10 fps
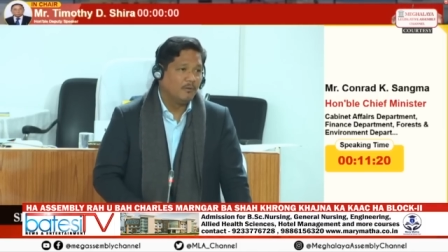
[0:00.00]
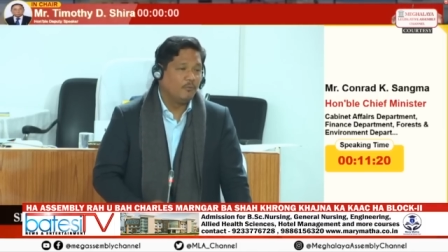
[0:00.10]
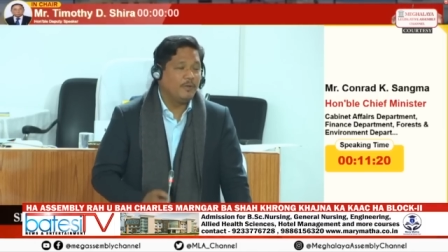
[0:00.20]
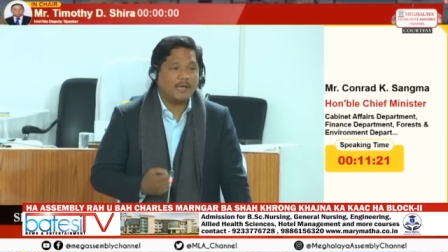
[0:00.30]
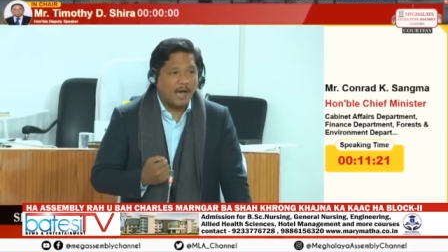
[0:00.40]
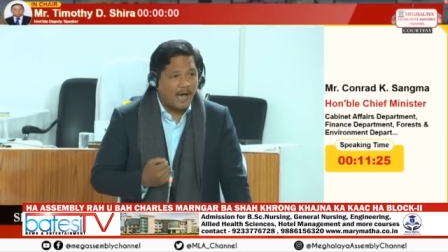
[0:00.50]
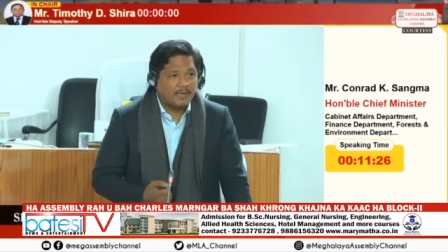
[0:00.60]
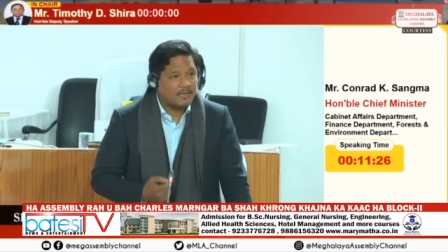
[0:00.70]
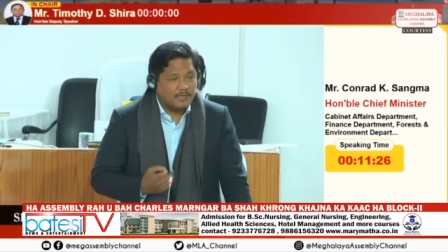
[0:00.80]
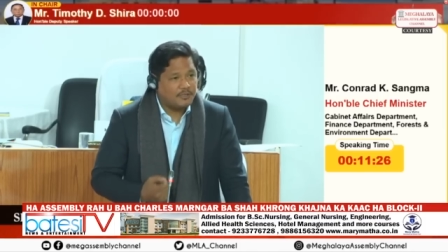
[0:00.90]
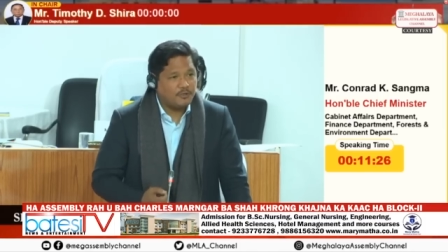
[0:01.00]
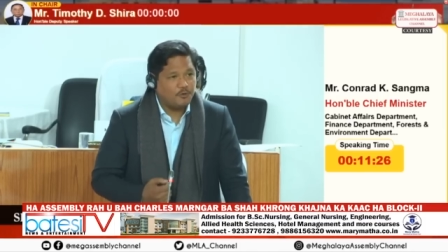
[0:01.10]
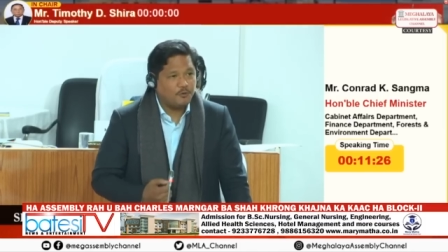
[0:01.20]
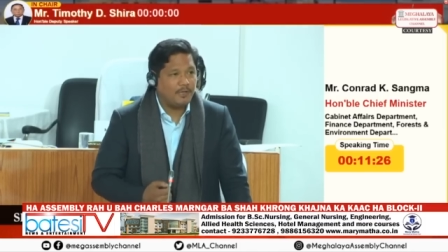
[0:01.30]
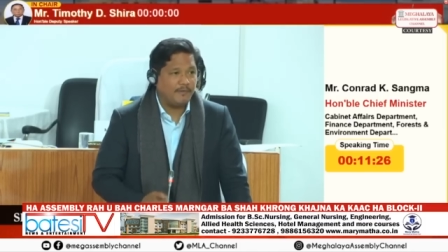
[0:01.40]
We can't
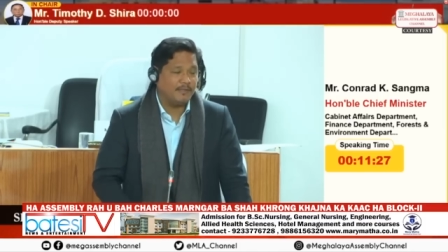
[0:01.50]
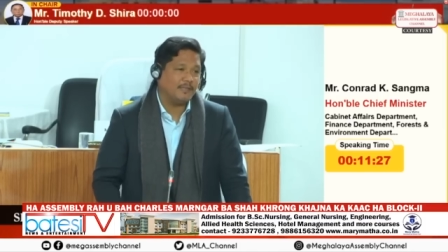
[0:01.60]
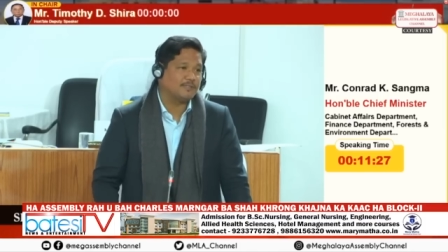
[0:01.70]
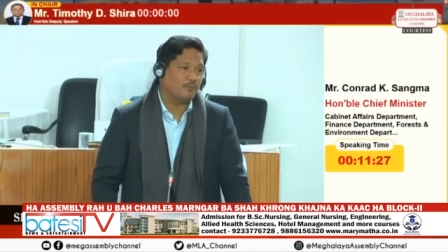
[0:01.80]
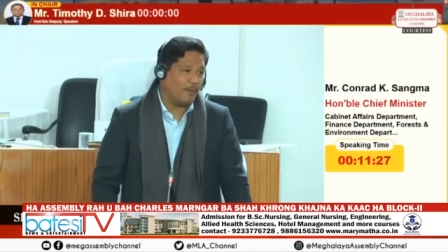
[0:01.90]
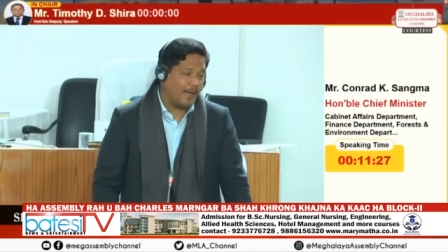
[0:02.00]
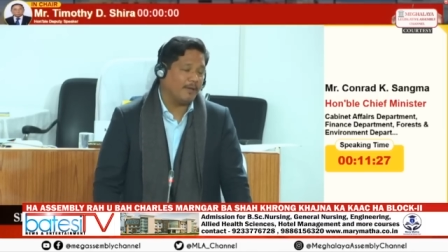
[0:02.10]
continue living this way.